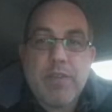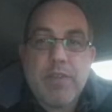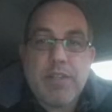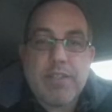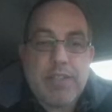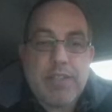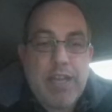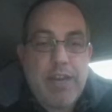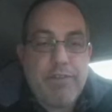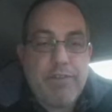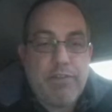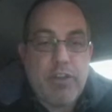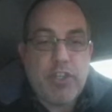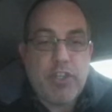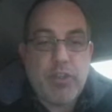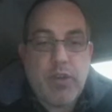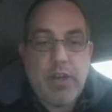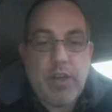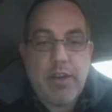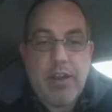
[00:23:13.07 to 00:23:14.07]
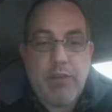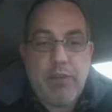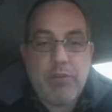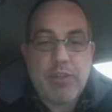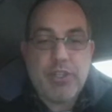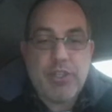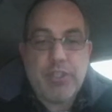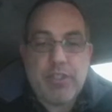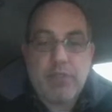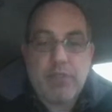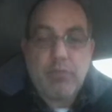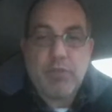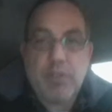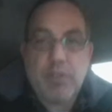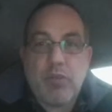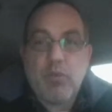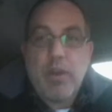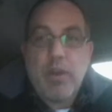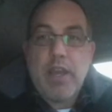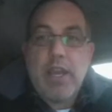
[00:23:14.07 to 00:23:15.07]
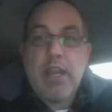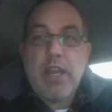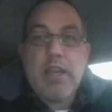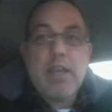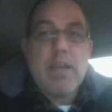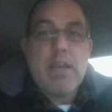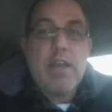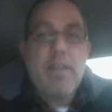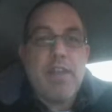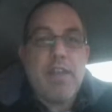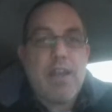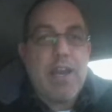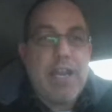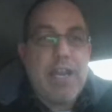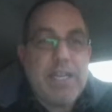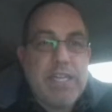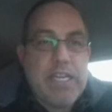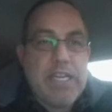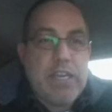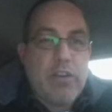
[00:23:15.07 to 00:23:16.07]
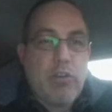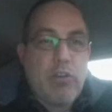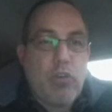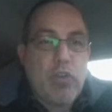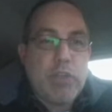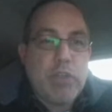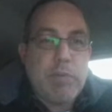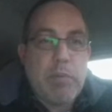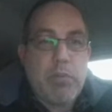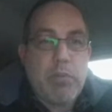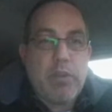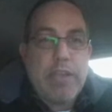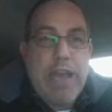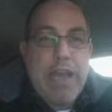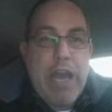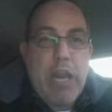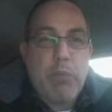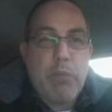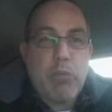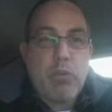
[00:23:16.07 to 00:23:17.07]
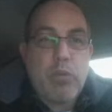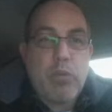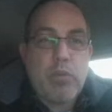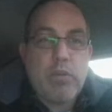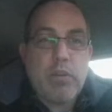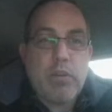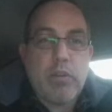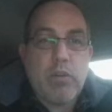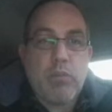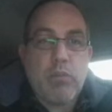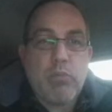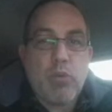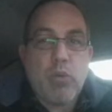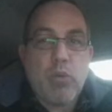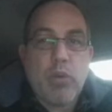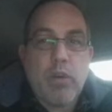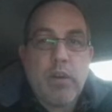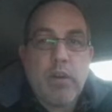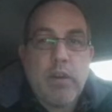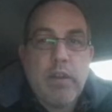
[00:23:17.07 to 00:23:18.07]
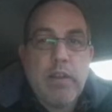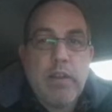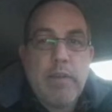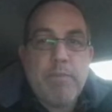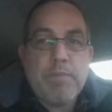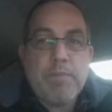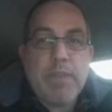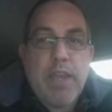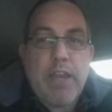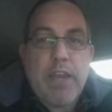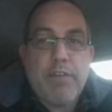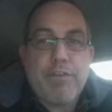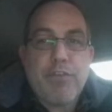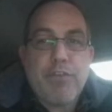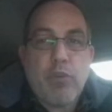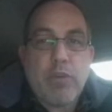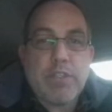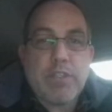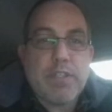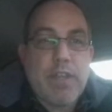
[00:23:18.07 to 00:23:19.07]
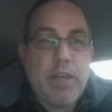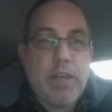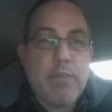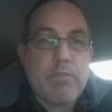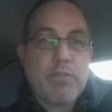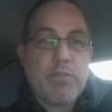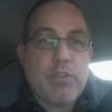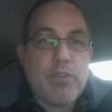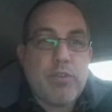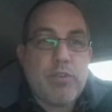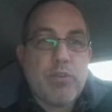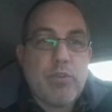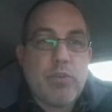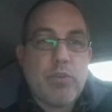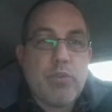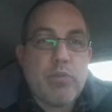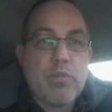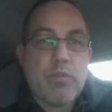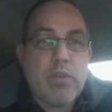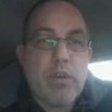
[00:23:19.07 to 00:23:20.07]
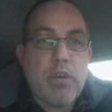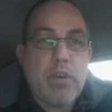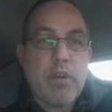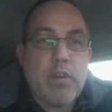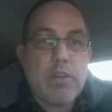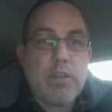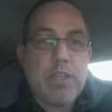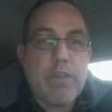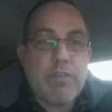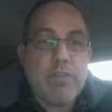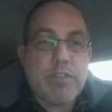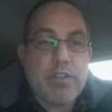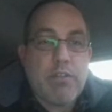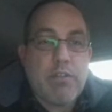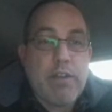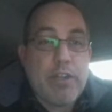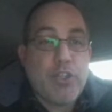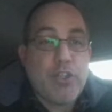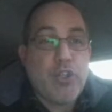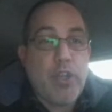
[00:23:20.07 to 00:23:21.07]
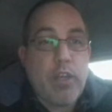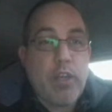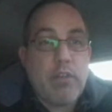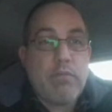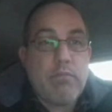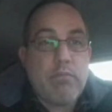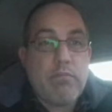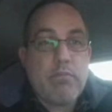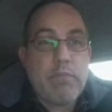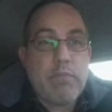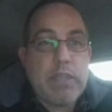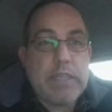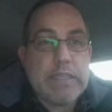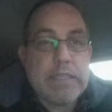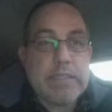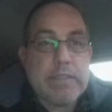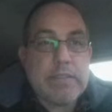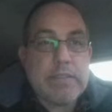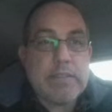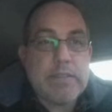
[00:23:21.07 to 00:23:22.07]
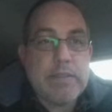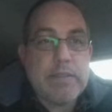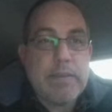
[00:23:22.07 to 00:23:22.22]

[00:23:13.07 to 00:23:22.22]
kind of frustrating. I wish there was a way that ID could hold these people accountable a little more and force them to give us the right shit, because